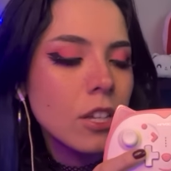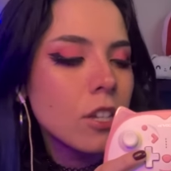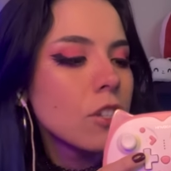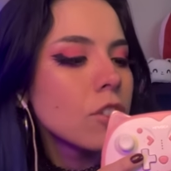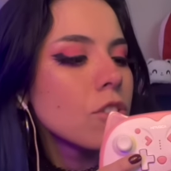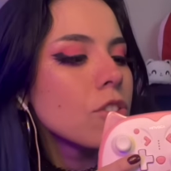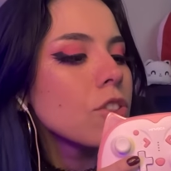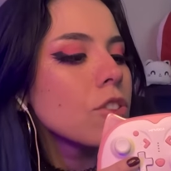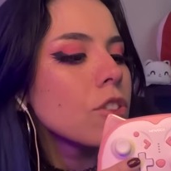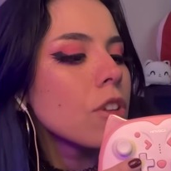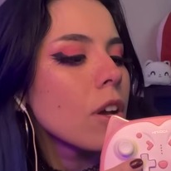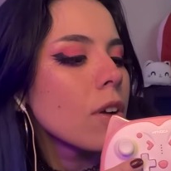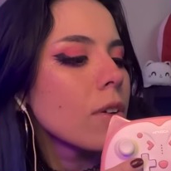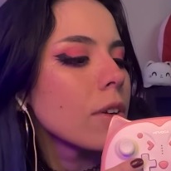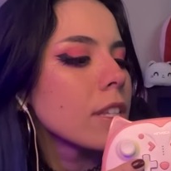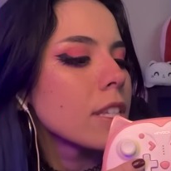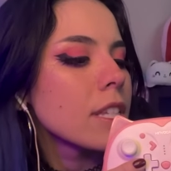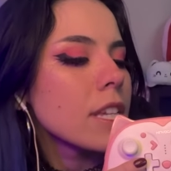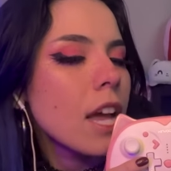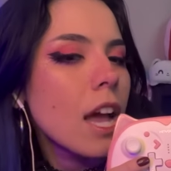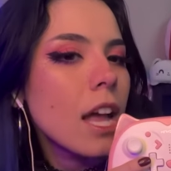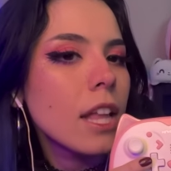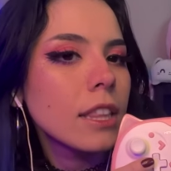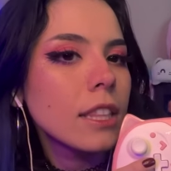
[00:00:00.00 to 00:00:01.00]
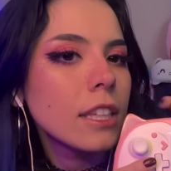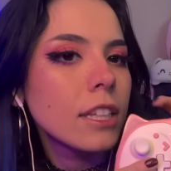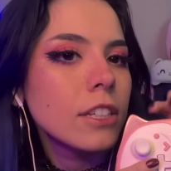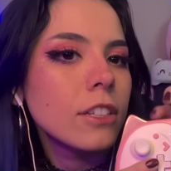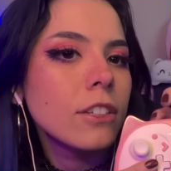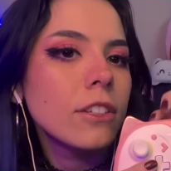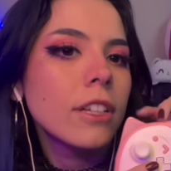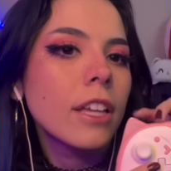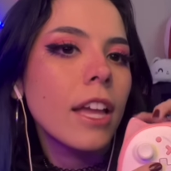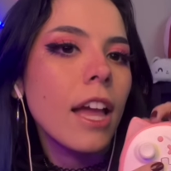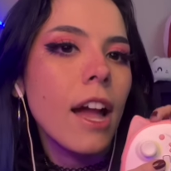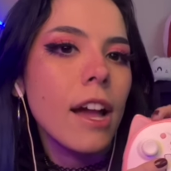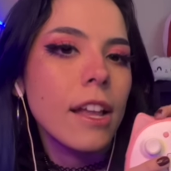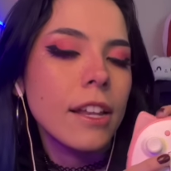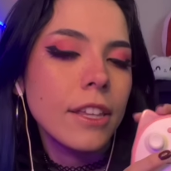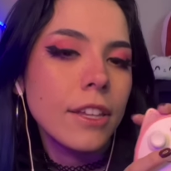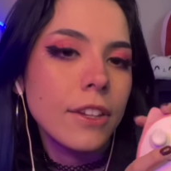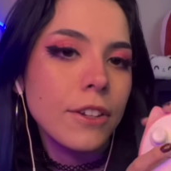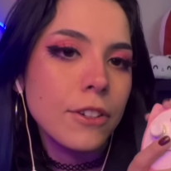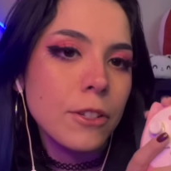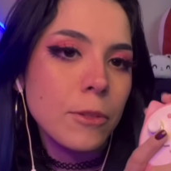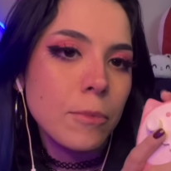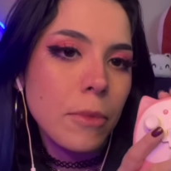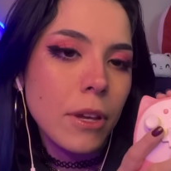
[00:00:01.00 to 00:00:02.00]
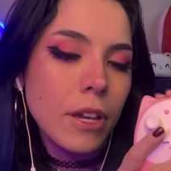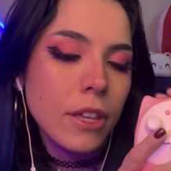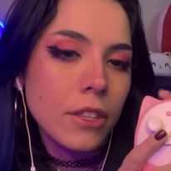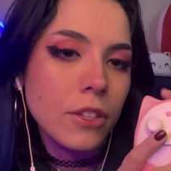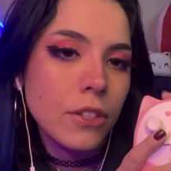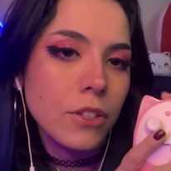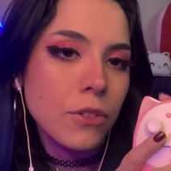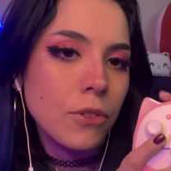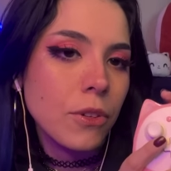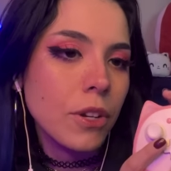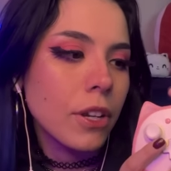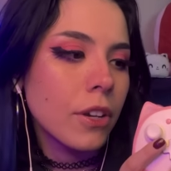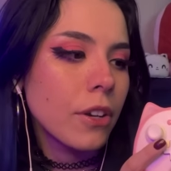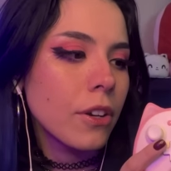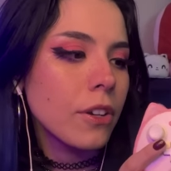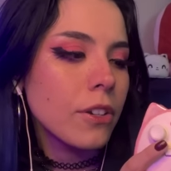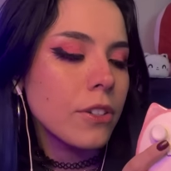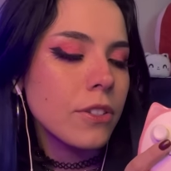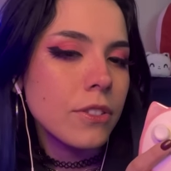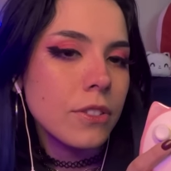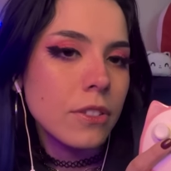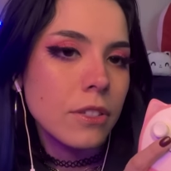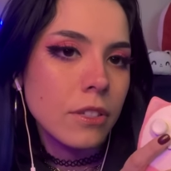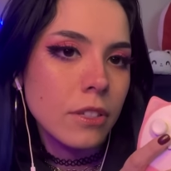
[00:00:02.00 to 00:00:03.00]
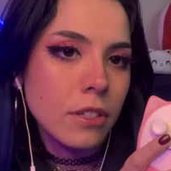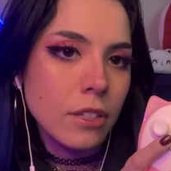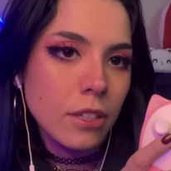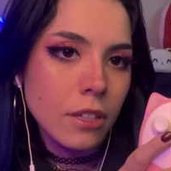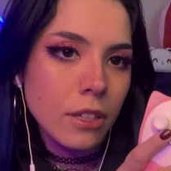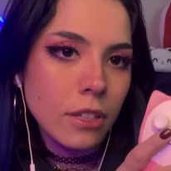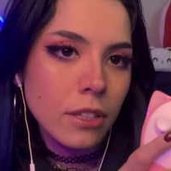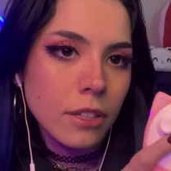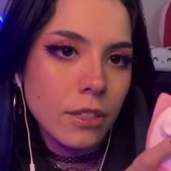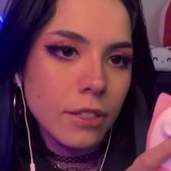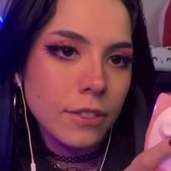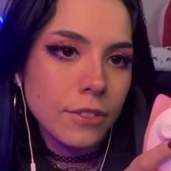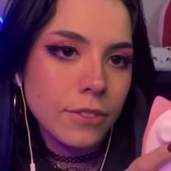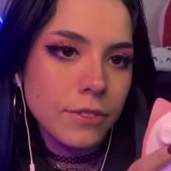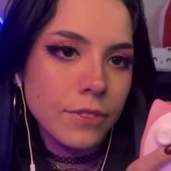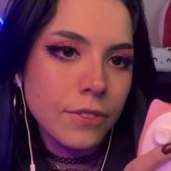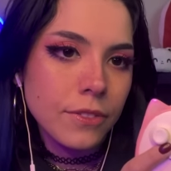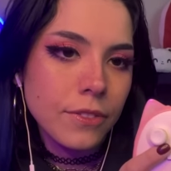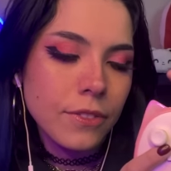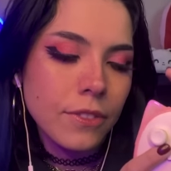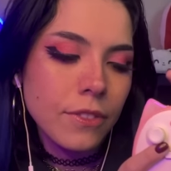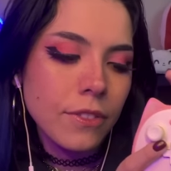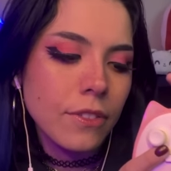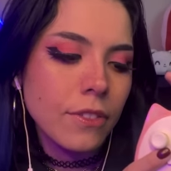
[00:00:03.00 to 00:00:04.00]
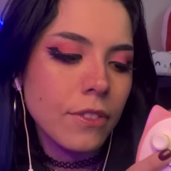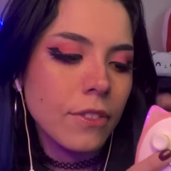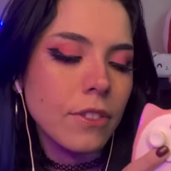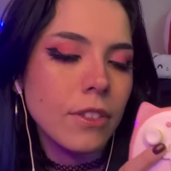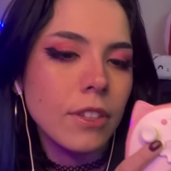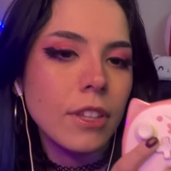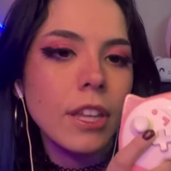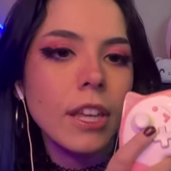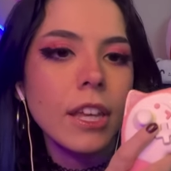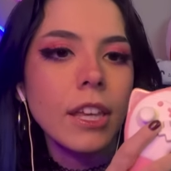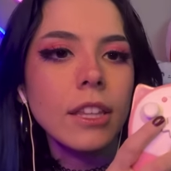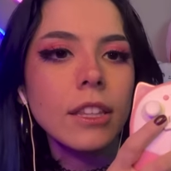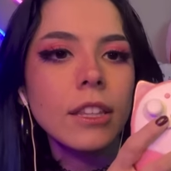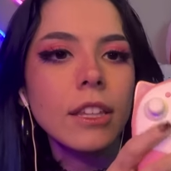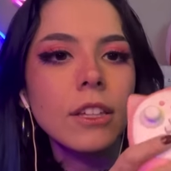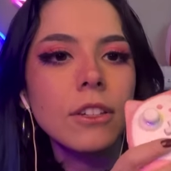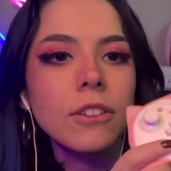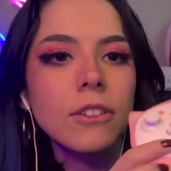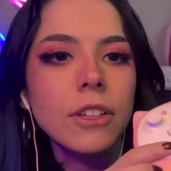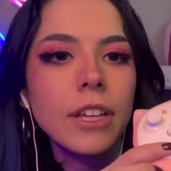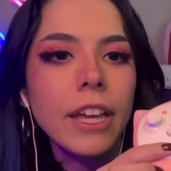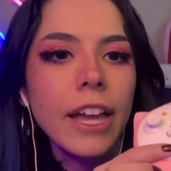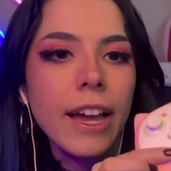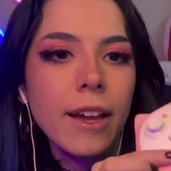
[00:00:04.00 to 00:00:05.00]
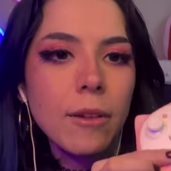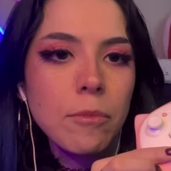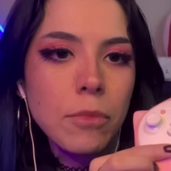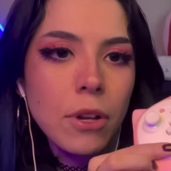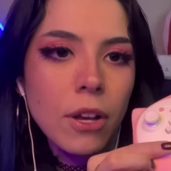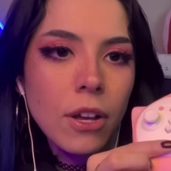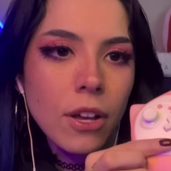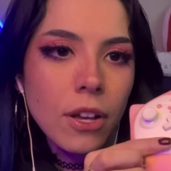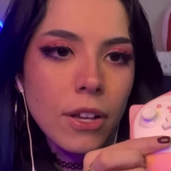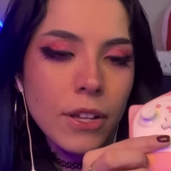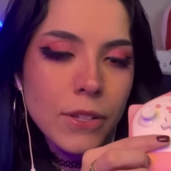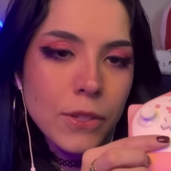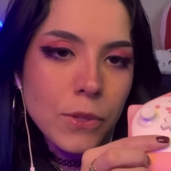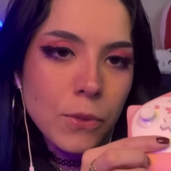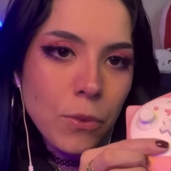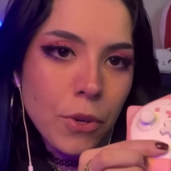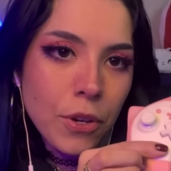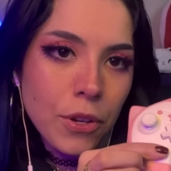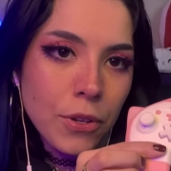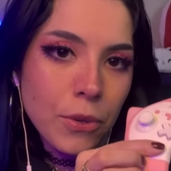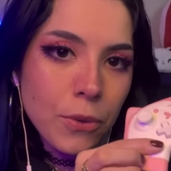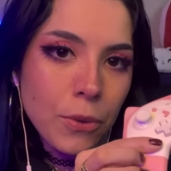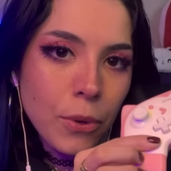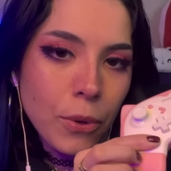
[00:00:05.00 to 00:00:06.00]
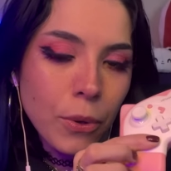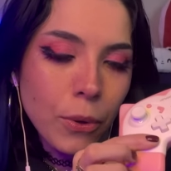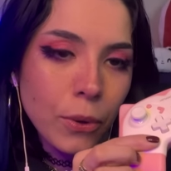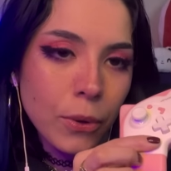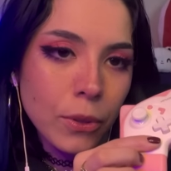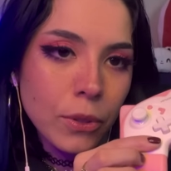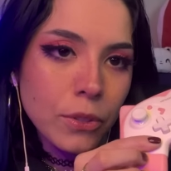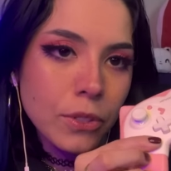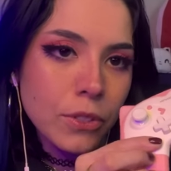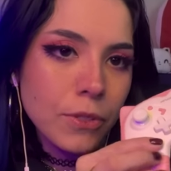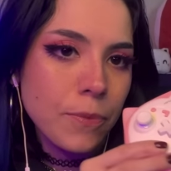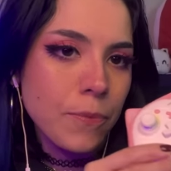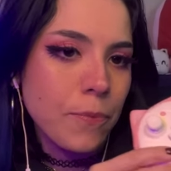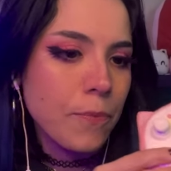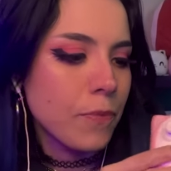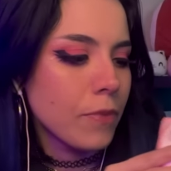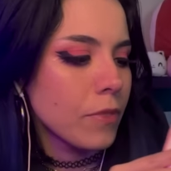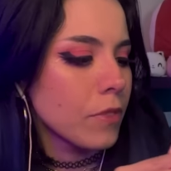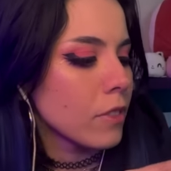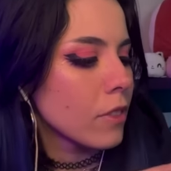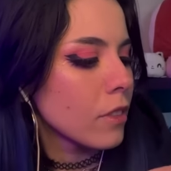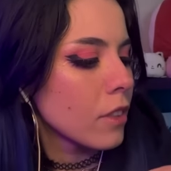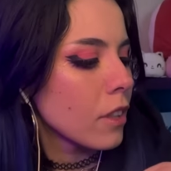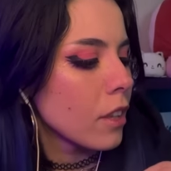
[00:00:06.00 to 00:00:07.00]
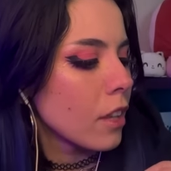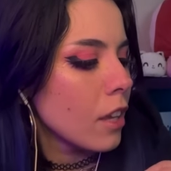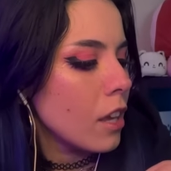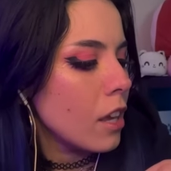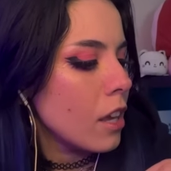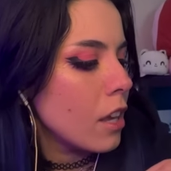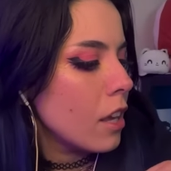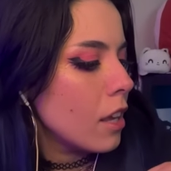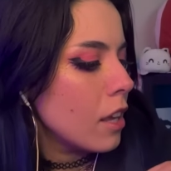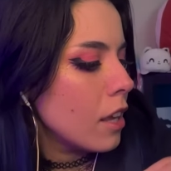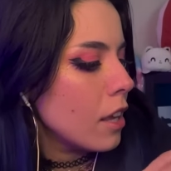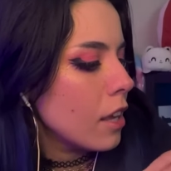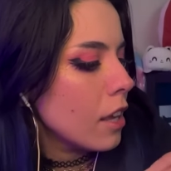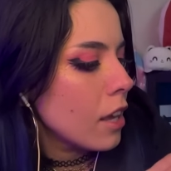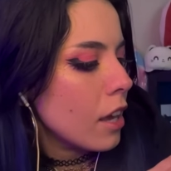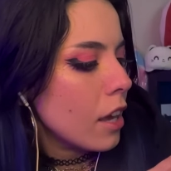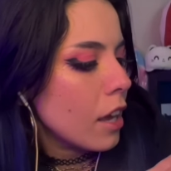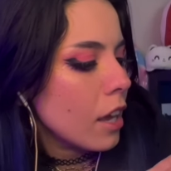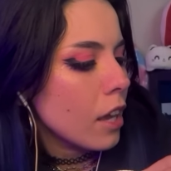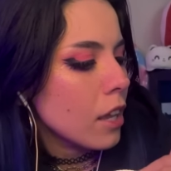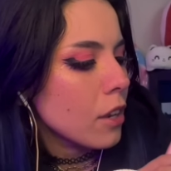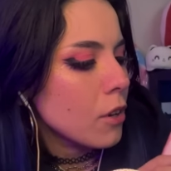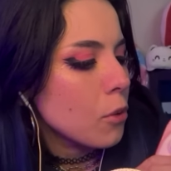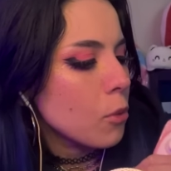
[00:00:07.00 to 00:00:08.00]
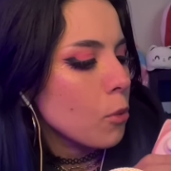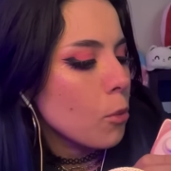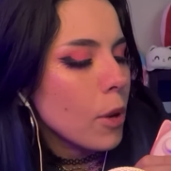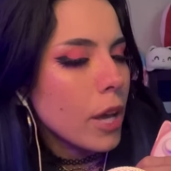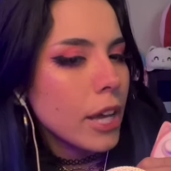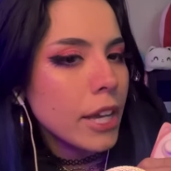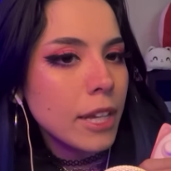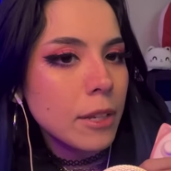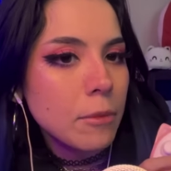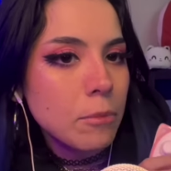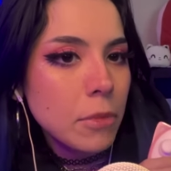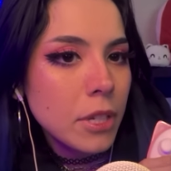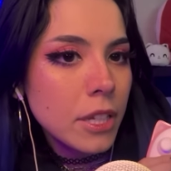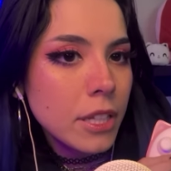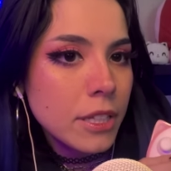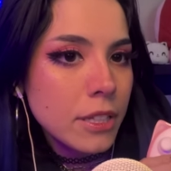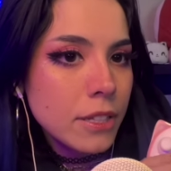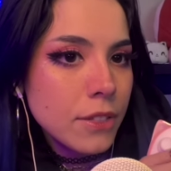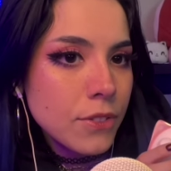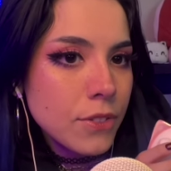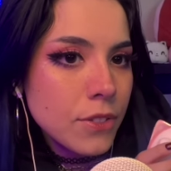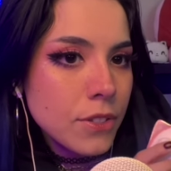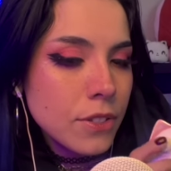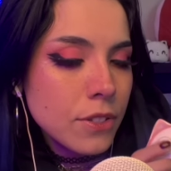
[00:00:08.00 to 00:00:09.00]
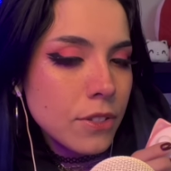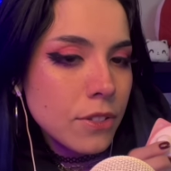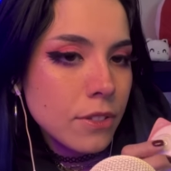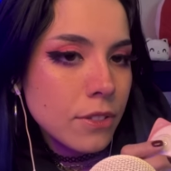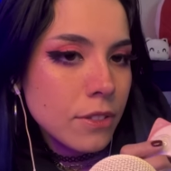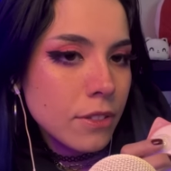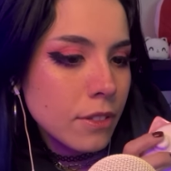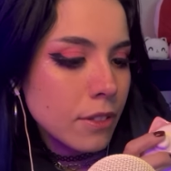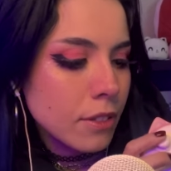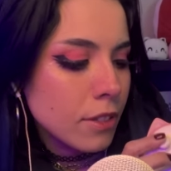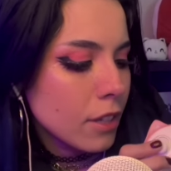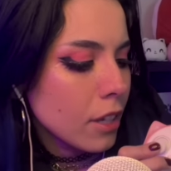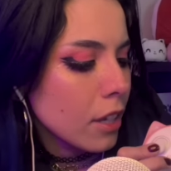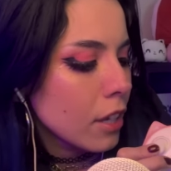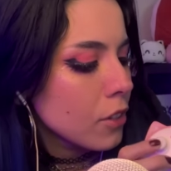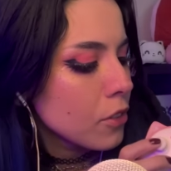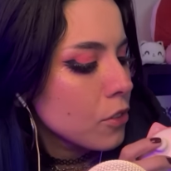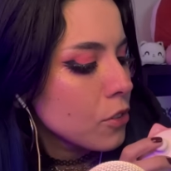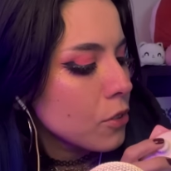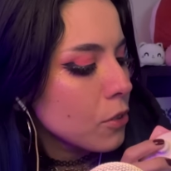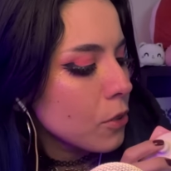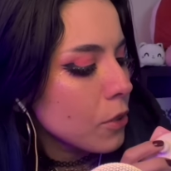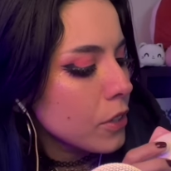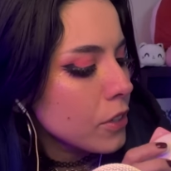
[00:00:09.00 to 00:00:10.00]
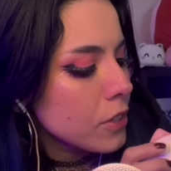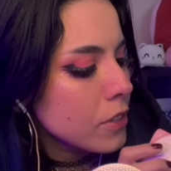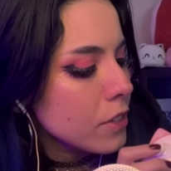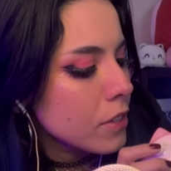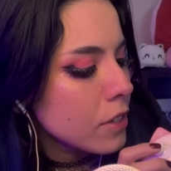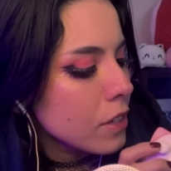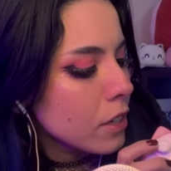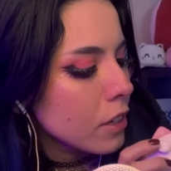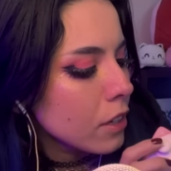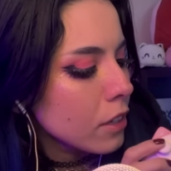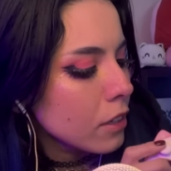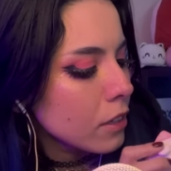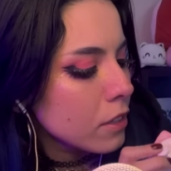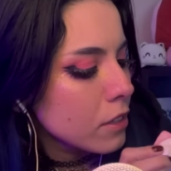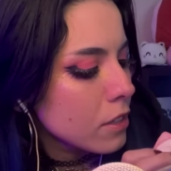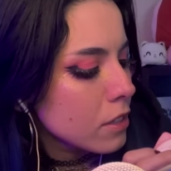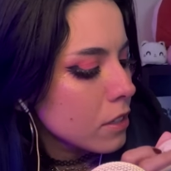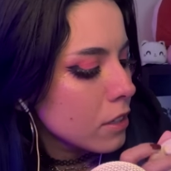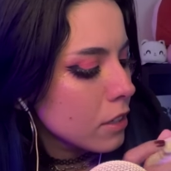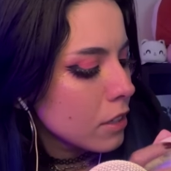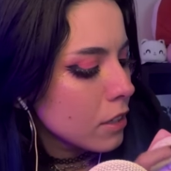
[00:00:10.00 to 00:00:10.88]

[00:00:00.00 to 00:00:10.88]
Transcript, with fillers: So it's got little cat ears by the triggers and little cat paws where you hold, and white buttons and joysticks